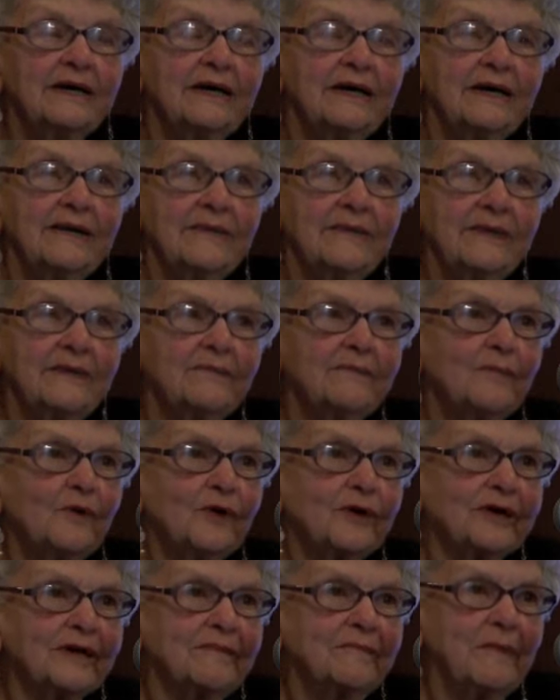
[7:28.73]
in the
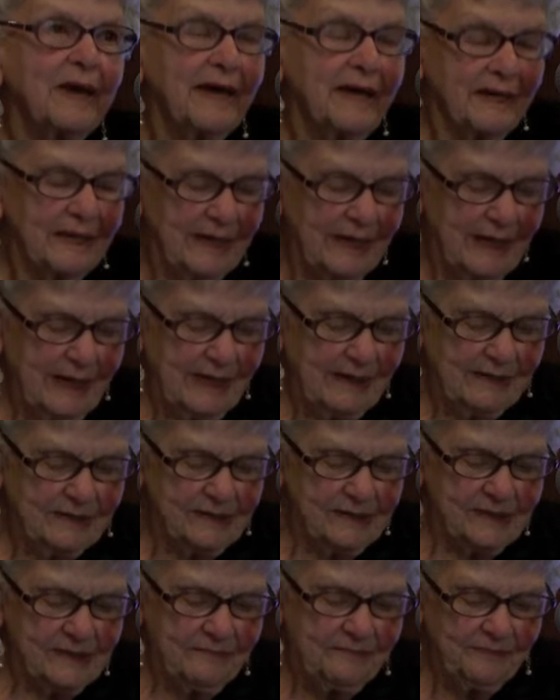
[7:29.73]
Morgan Manning
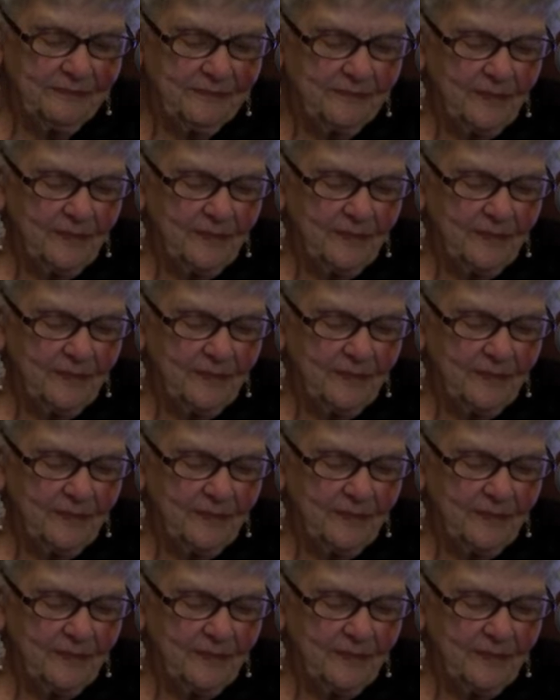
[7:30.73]
House.